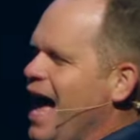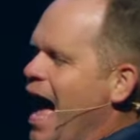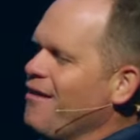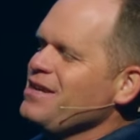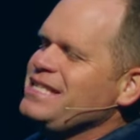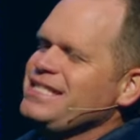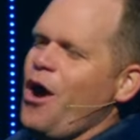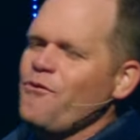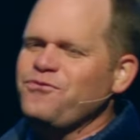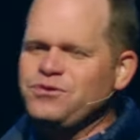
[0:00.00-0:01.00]
I was
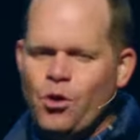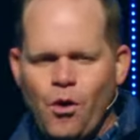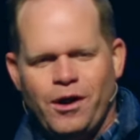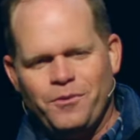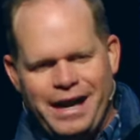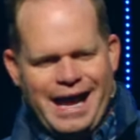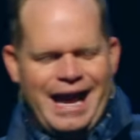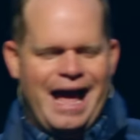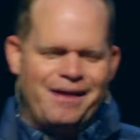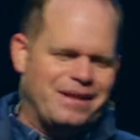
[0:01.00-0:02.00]
so floored when I
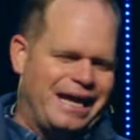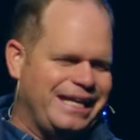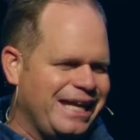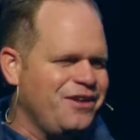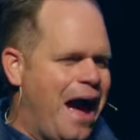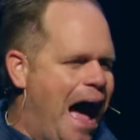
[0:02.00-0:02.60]
got, I'm not kidding.